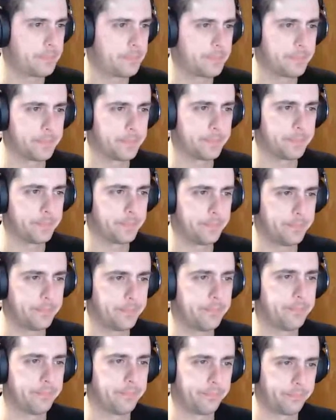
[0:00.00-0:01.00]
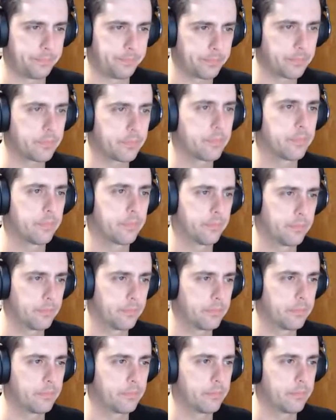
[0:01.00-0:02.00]

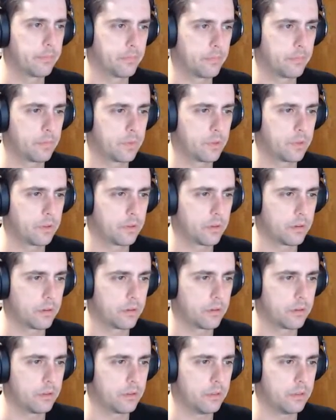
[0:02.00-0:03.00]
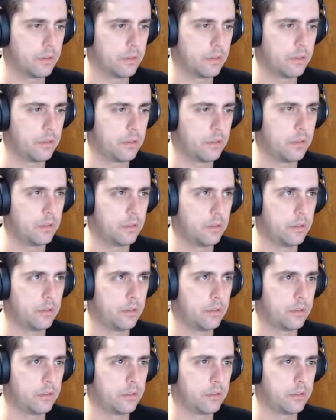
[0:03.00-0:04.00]

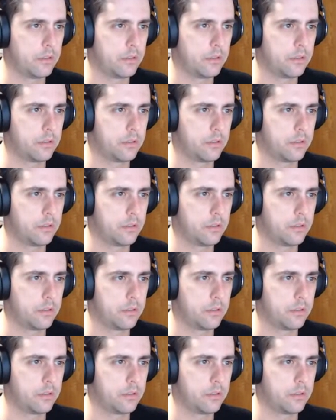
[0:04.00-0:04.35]
No words are spoken by the person on screen.